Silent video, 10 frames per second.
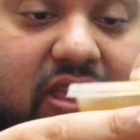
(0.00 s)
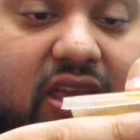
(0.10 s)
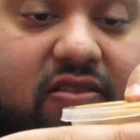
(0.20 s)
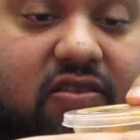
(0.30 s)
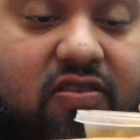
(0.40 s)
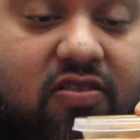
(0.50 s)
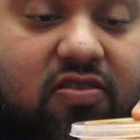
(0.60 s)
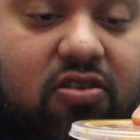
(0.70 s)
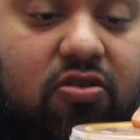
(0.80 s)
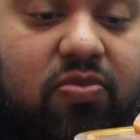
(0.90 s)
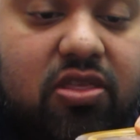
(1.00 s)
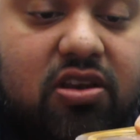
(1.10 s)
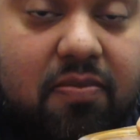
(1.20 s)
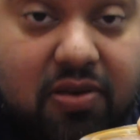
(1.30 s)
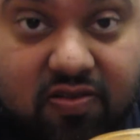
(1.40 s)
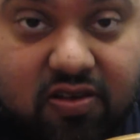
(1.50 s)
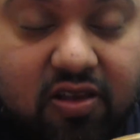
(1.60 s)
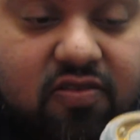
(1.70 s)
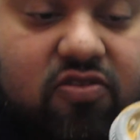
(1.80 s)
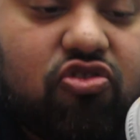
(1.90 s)
I guess this is the dipping
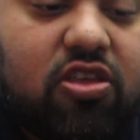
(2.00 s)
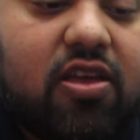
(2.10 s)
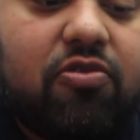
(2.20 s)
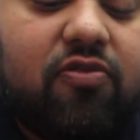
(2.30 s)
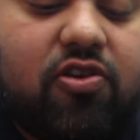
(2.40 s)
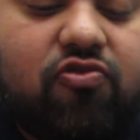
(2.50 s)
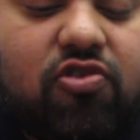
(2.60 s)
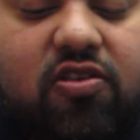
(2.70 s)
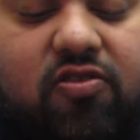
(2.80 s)
sauce. Let's try that with the French fries.